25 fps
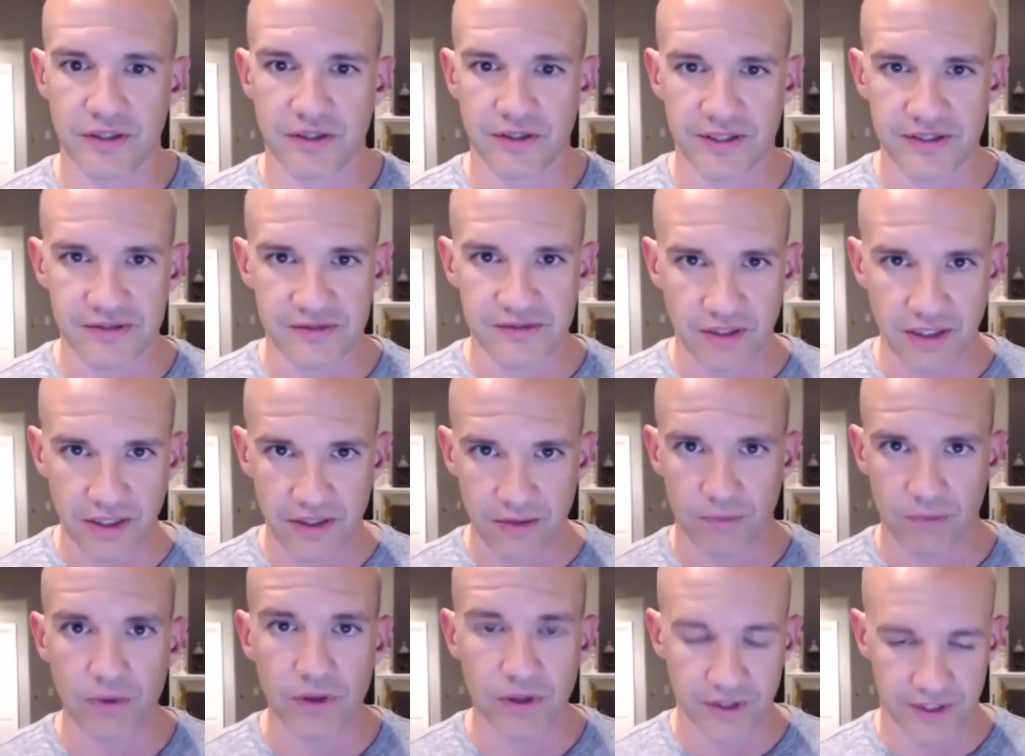there's a lot of
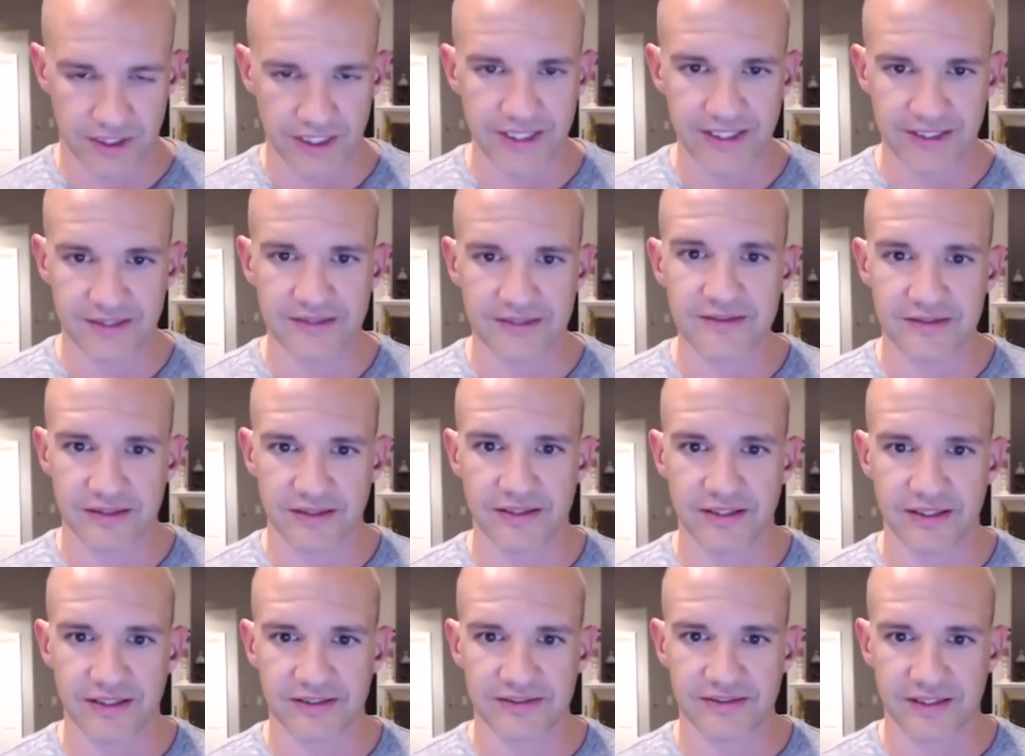work into
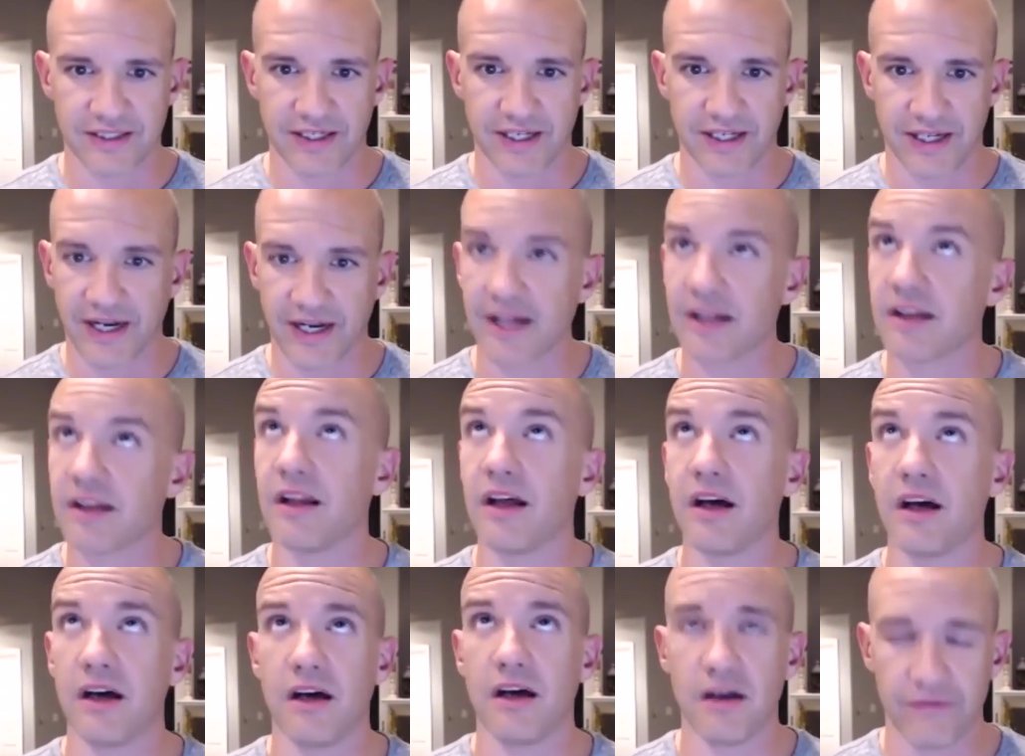this. And, and I
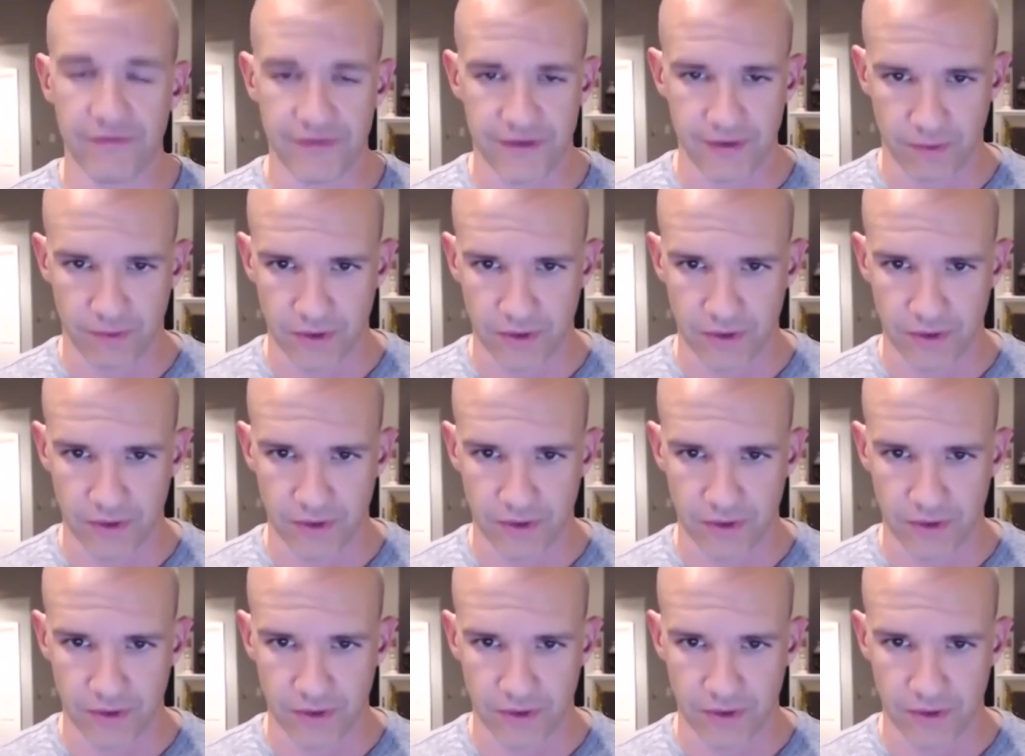love the work.